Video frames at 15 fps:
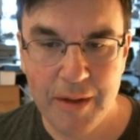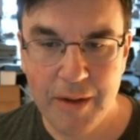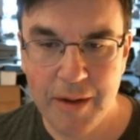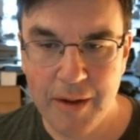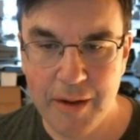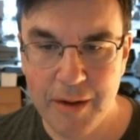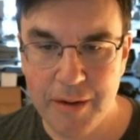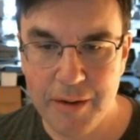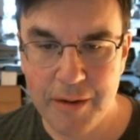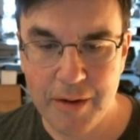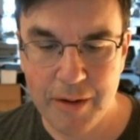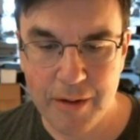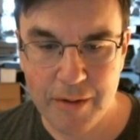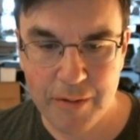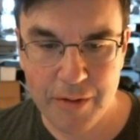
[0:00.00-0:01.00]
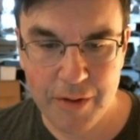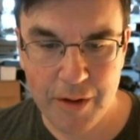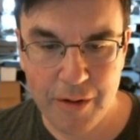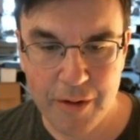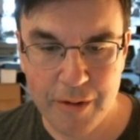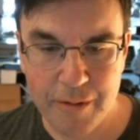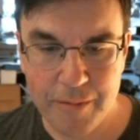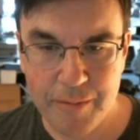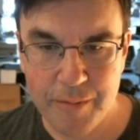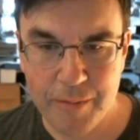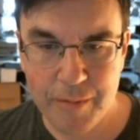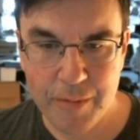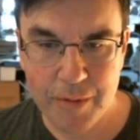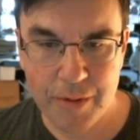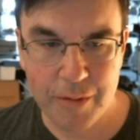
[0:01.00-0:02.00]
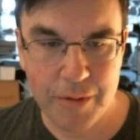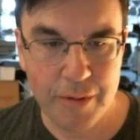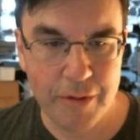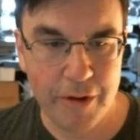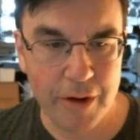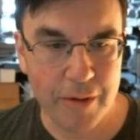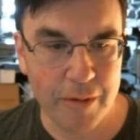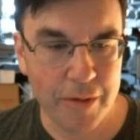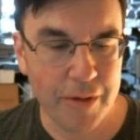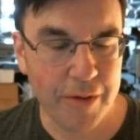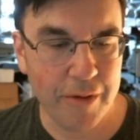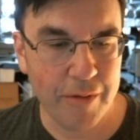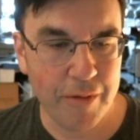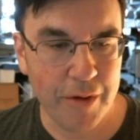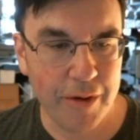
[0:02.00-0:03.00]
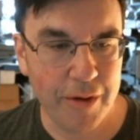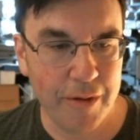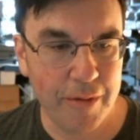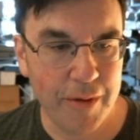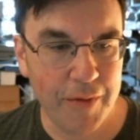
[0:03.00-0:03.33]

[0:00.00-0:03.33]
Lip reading: and stereo, so two channels of audio.